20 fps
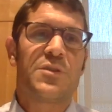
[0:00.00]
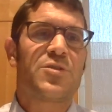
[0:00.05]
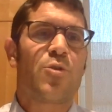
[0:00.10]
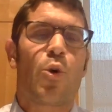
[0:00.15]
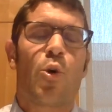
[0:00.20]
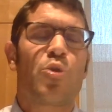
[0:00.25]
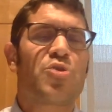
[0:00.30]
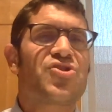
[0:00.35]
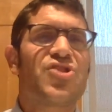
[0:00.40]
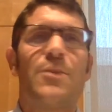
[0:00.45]

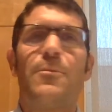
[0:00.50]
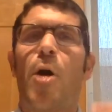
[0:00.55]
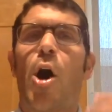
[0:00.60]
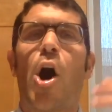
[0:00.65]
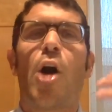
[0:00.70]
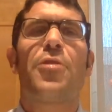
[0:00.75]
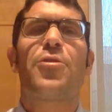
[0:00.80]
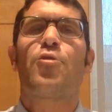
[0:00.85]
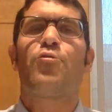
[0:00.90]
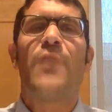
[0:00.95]
Or some
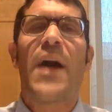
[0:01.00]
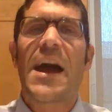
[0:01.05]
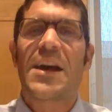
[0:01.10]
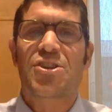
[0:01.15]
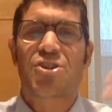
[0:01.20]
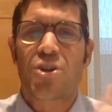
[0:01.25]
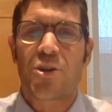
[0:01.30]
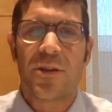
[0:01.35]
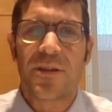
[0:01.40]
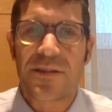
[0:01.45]
other
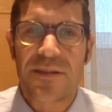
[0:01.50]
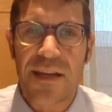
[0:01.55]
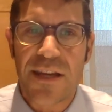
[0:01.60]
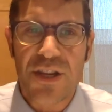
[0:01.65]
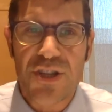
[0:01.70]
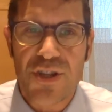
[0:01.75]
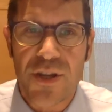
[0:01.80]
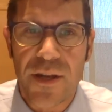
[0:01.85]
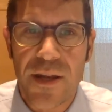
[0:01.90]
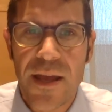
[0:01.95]

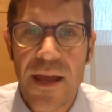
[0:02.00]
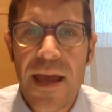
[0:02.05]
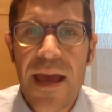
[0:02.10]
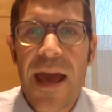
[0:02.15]
rationalization.